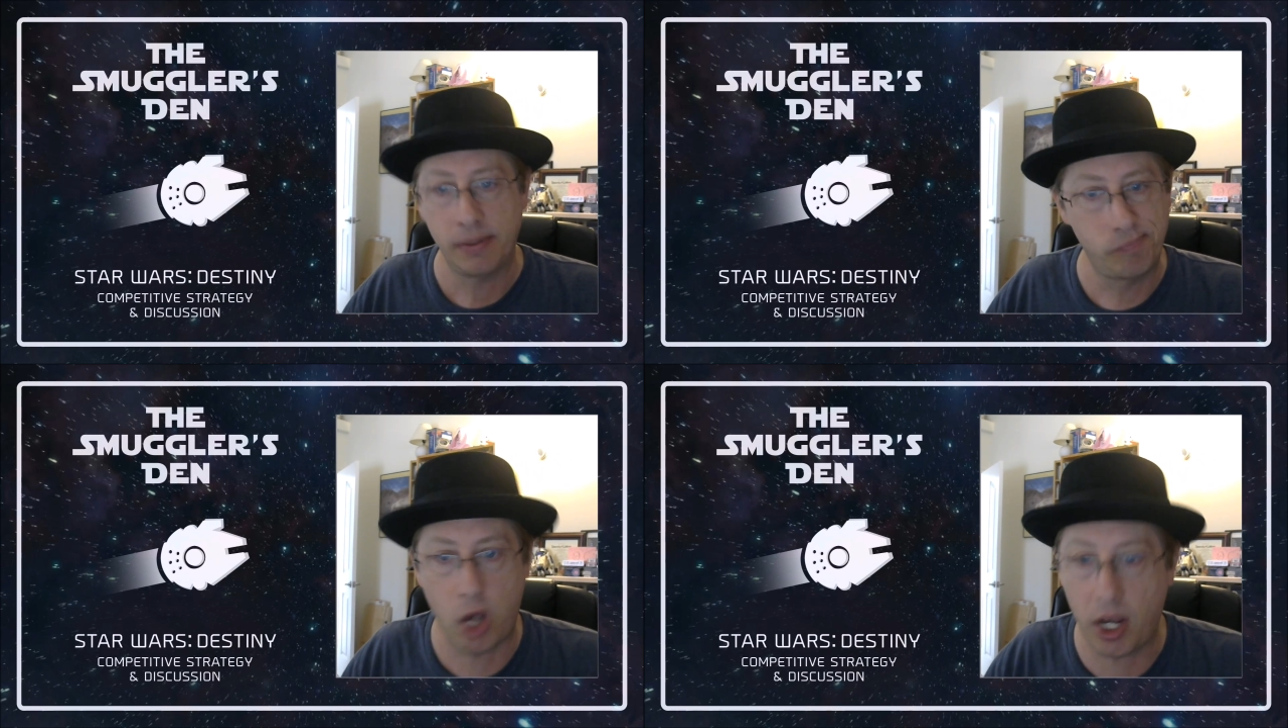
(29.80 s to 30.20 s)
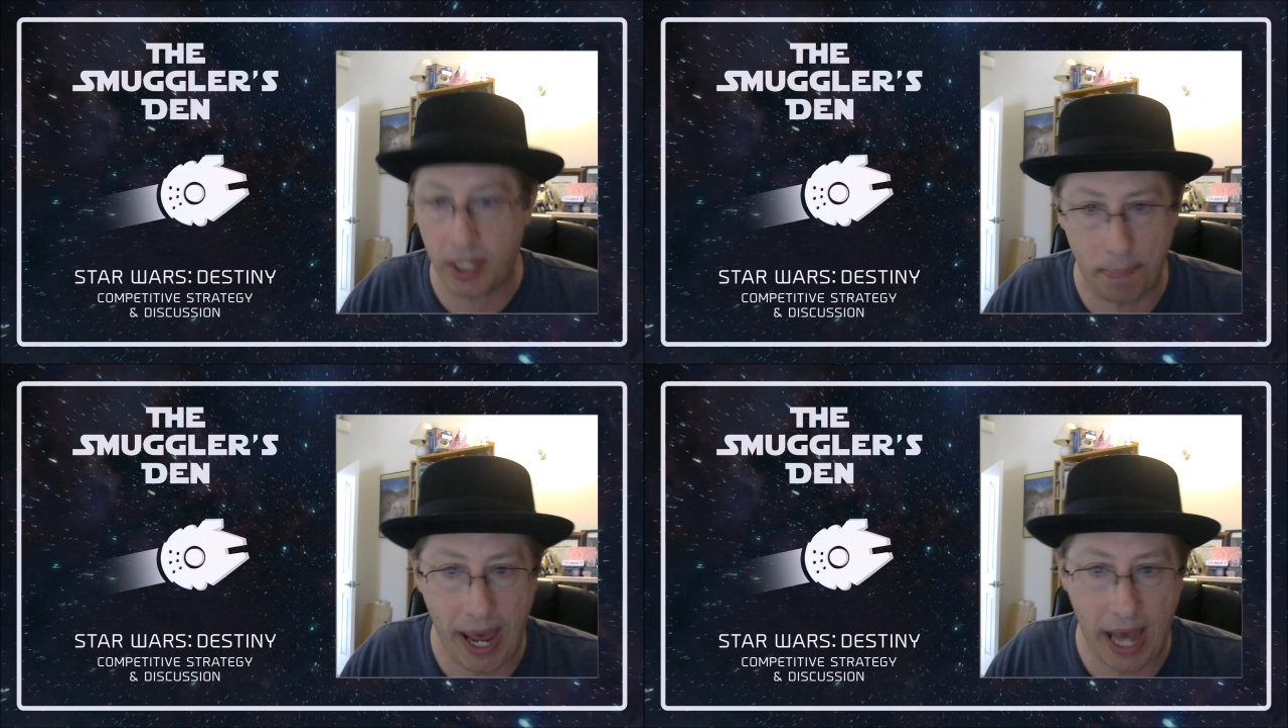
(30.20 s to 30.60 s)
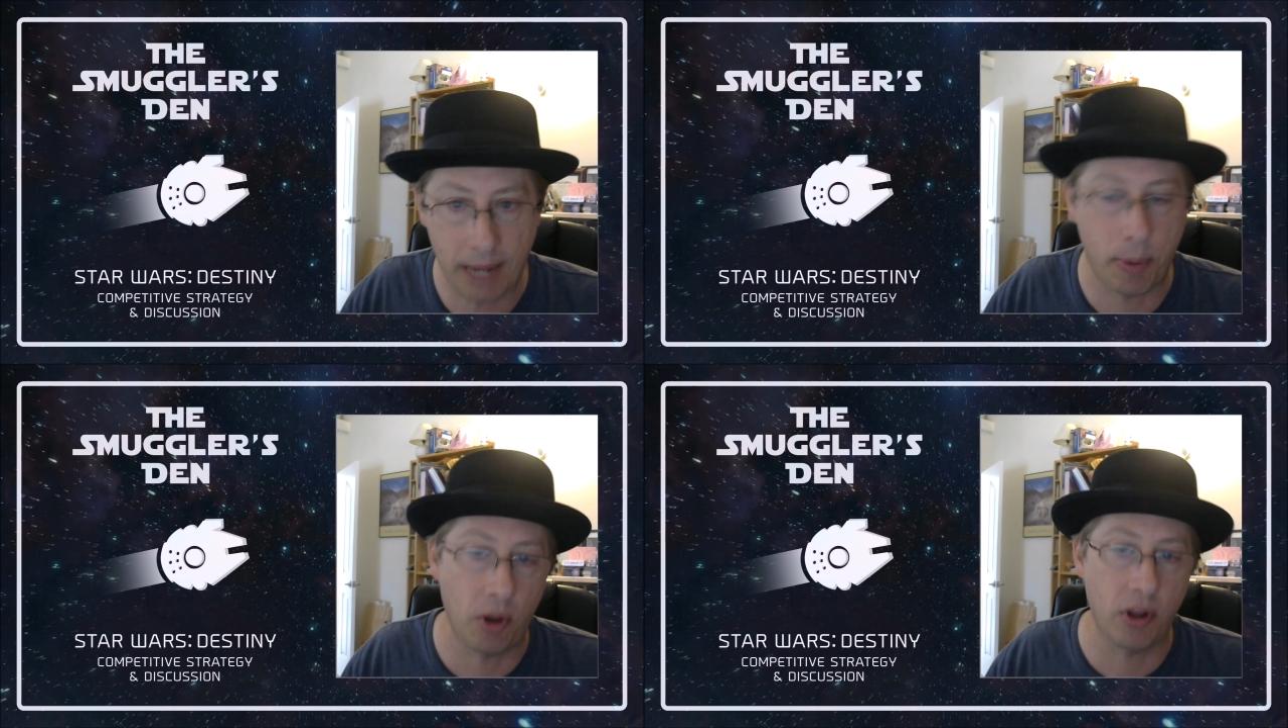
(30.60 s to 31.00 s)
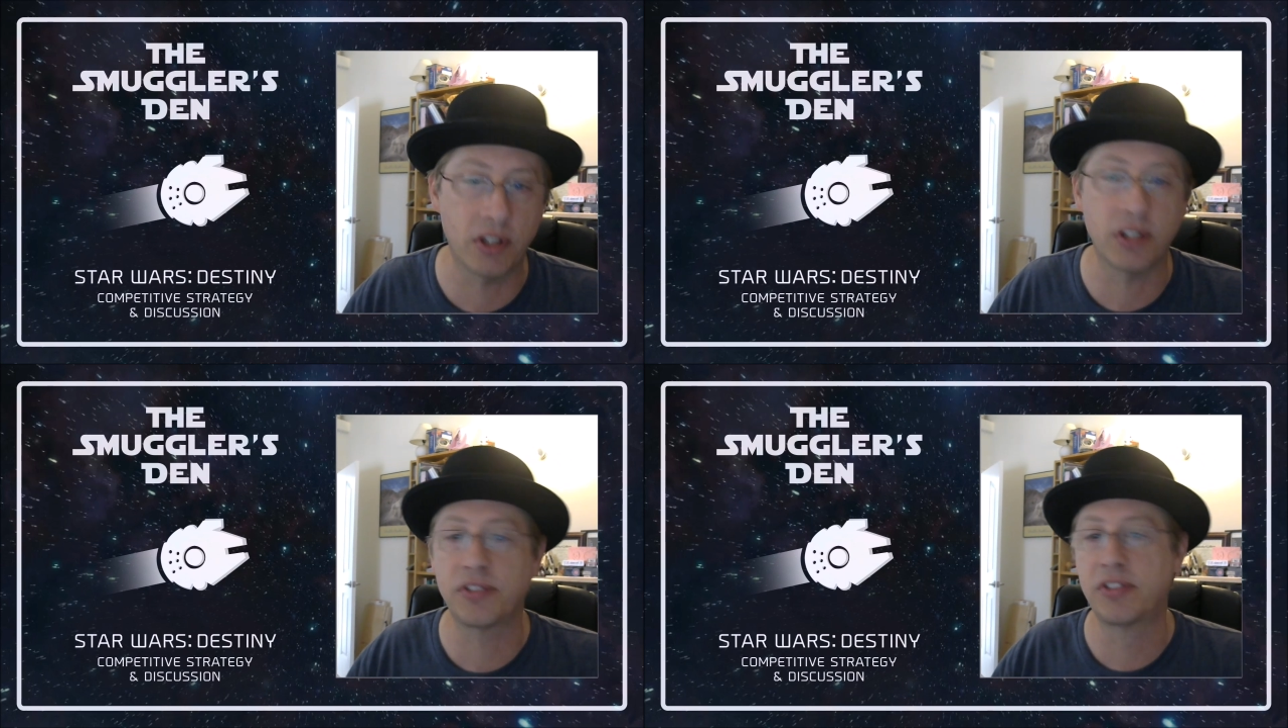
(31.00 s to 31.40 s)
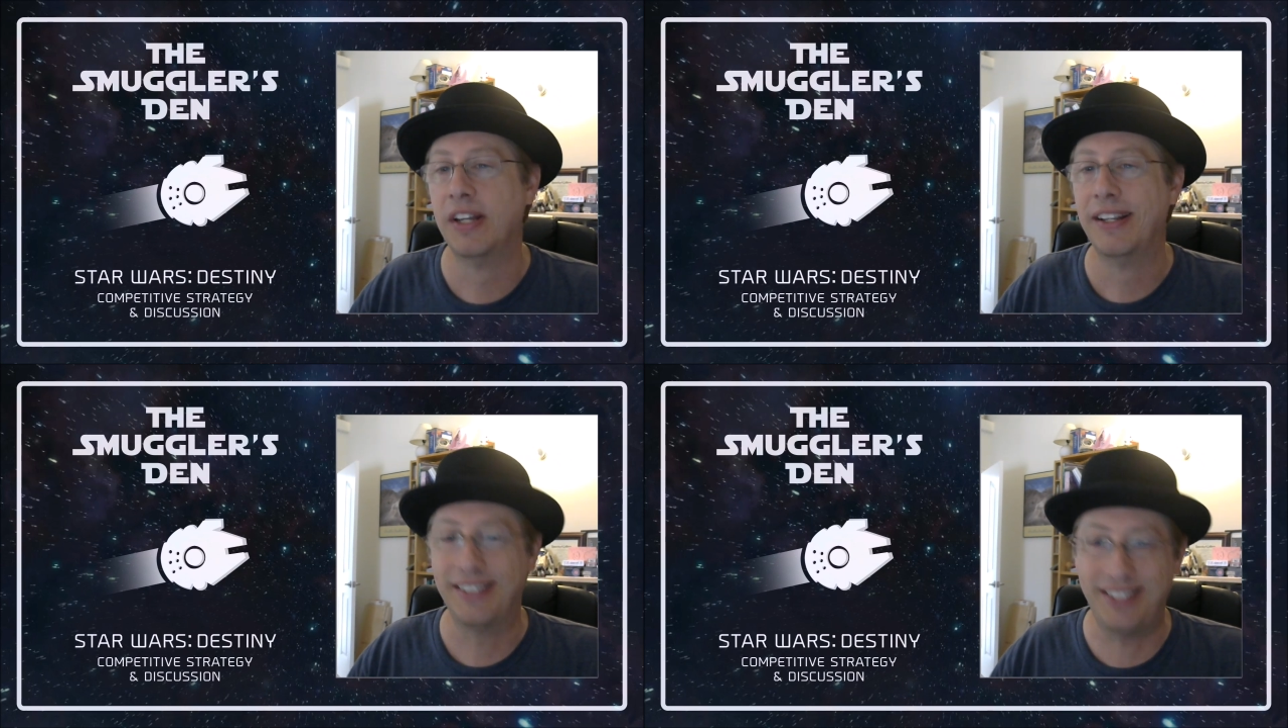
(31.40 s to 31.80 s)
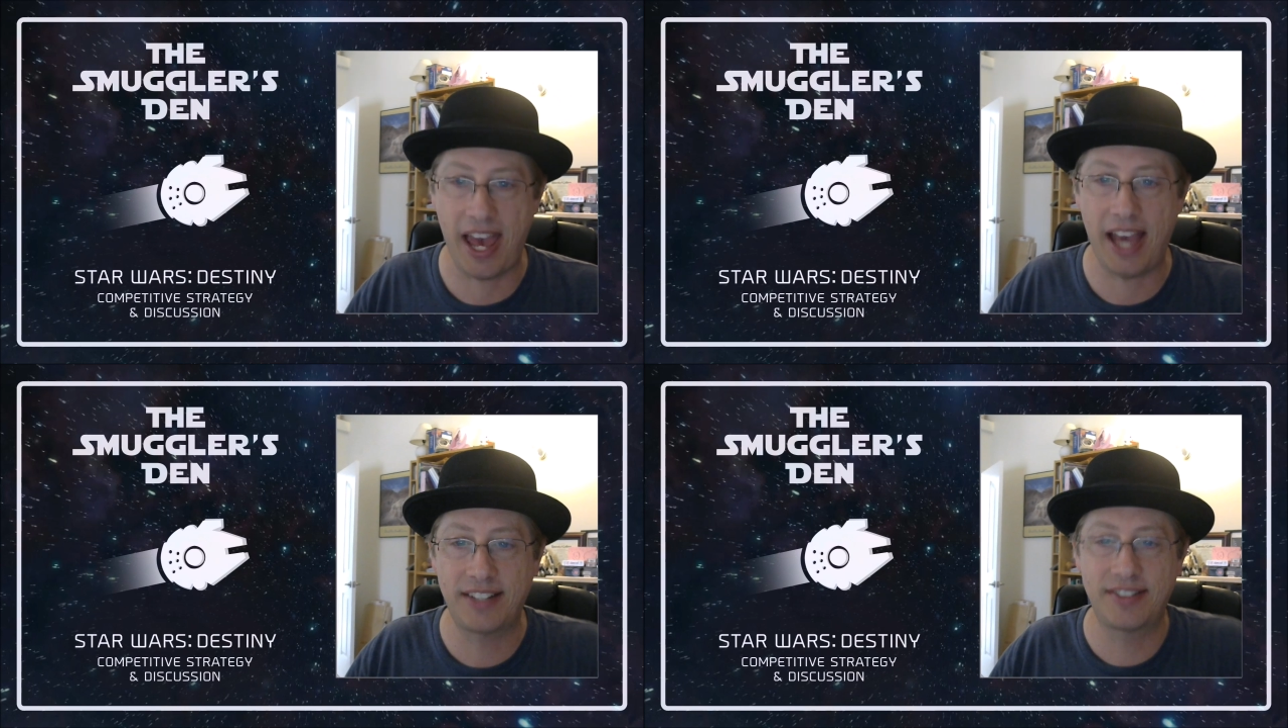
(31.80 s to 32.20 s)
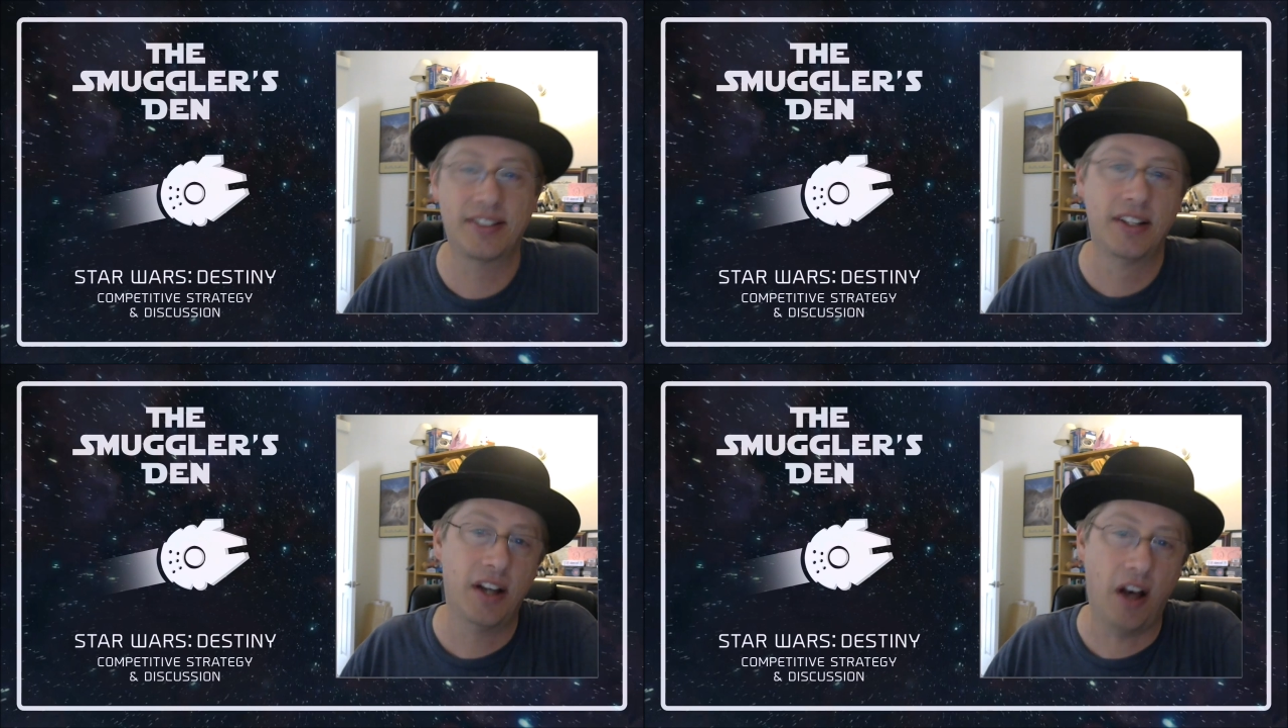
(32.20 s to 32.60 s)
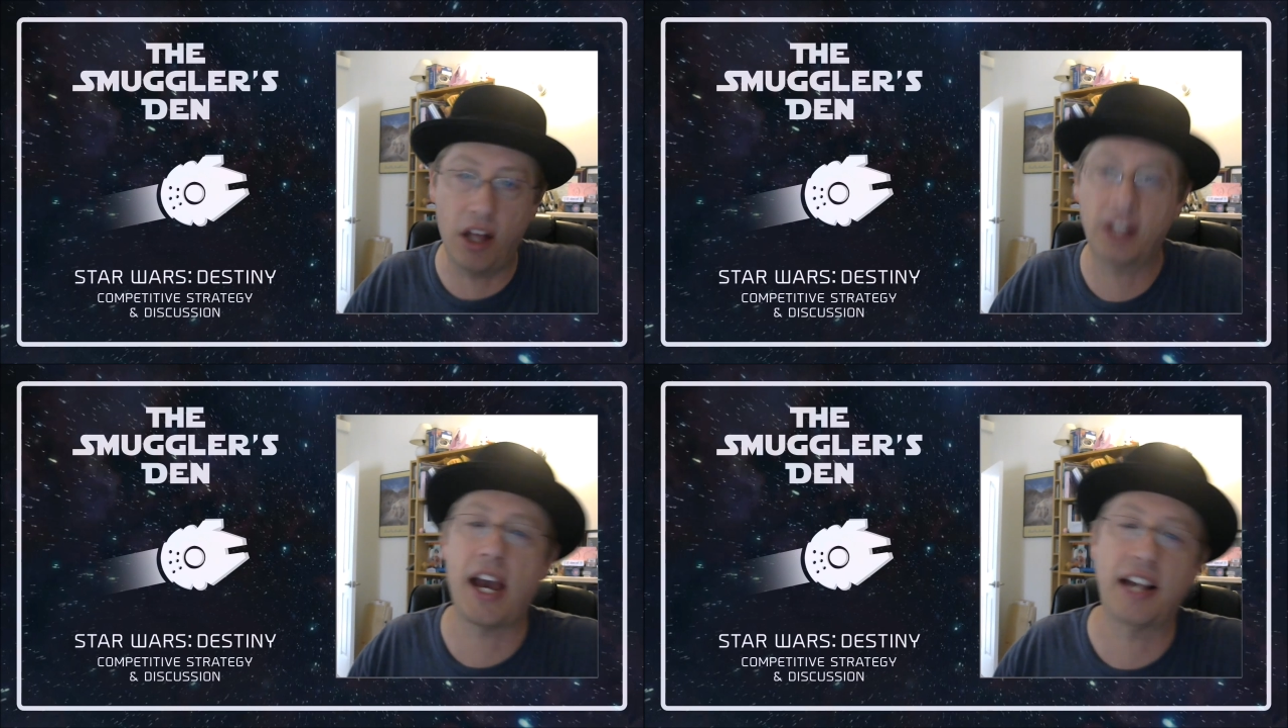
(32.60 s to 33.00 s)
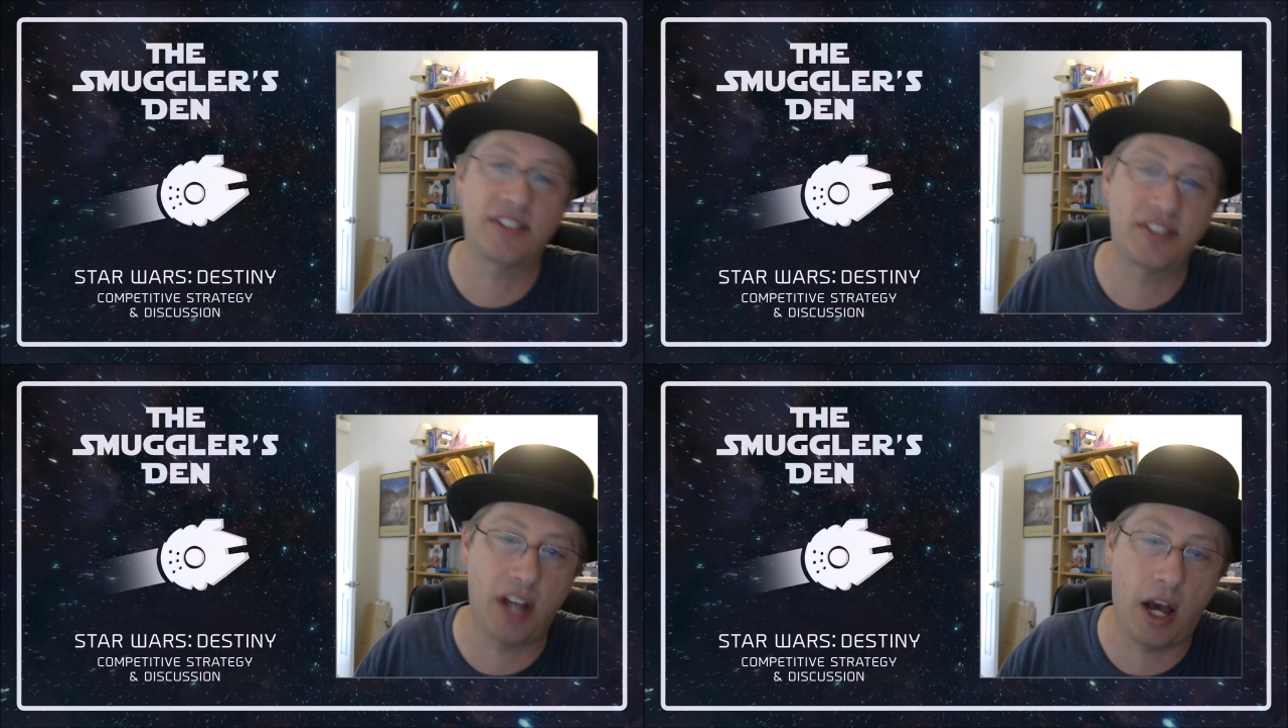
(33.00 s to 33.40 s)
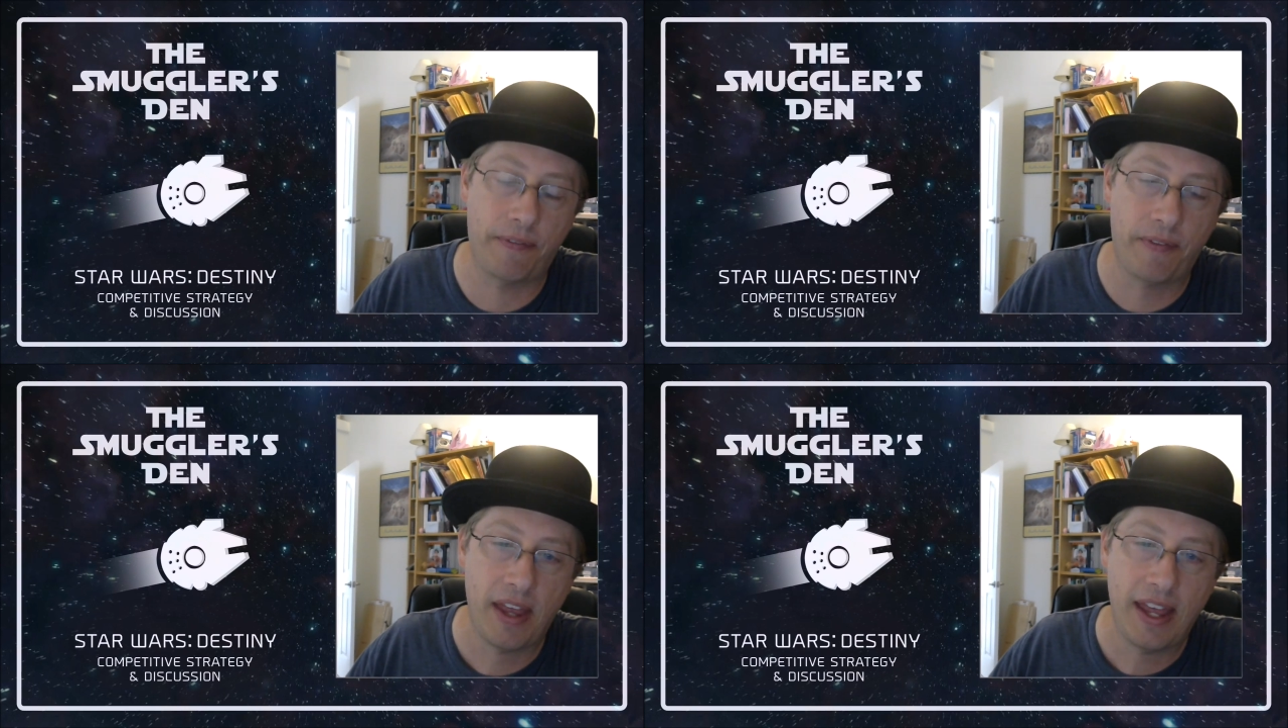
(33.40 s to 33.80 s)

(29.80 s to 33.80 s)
talking pack pulls, decks, all kinds of stuff.